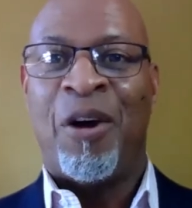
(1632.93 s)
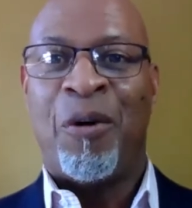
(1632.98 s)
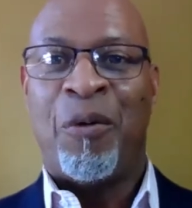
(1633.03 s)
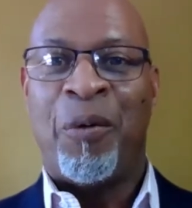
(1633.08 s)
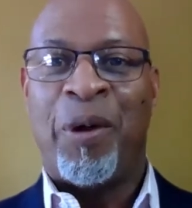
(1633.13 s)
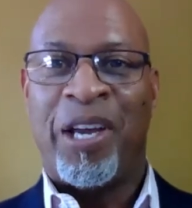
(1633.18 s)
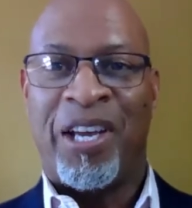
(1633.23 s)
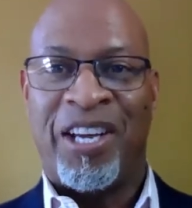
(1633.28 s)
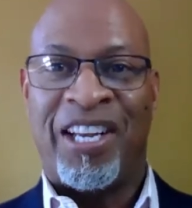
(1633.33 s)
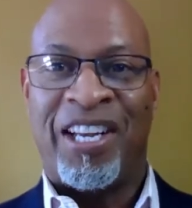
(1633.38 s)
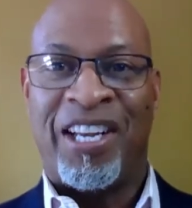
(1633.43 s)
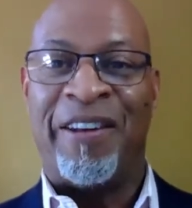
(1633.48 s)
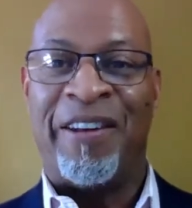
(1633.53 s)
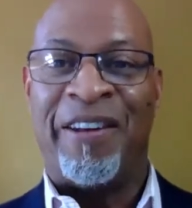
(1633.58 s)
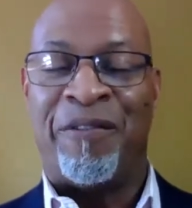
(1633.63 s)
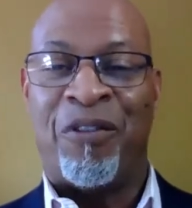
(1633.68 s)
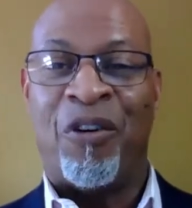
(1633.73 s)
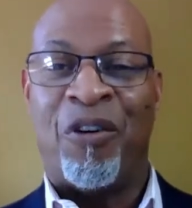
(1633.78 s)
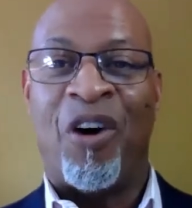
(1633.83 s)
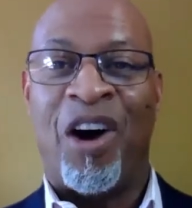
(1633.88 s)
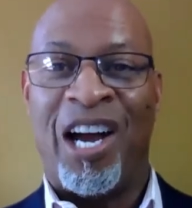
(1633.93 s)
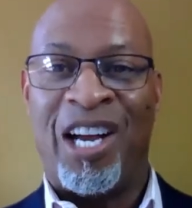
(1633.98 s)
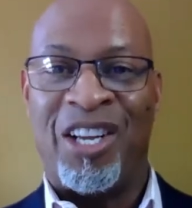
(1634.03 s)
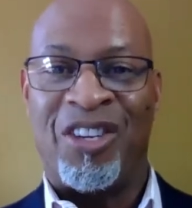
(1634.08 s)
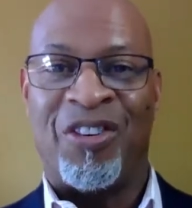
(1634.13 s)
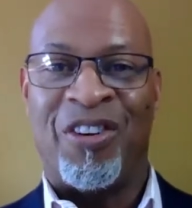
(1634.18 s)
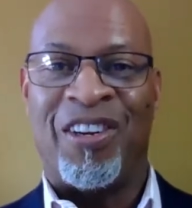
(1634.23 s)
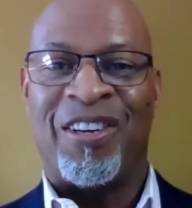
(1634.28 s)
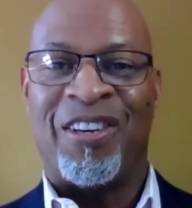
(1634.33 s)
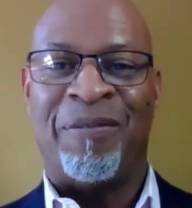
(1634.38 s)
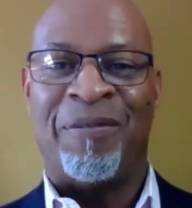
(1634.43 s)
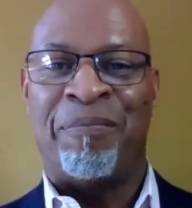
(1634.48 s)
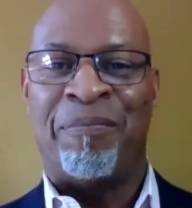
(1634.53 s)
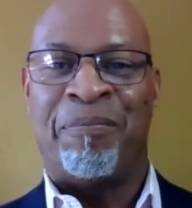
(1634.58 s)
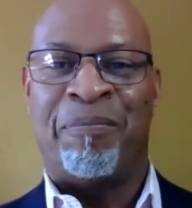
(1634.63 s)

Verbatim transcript: we could get four hundred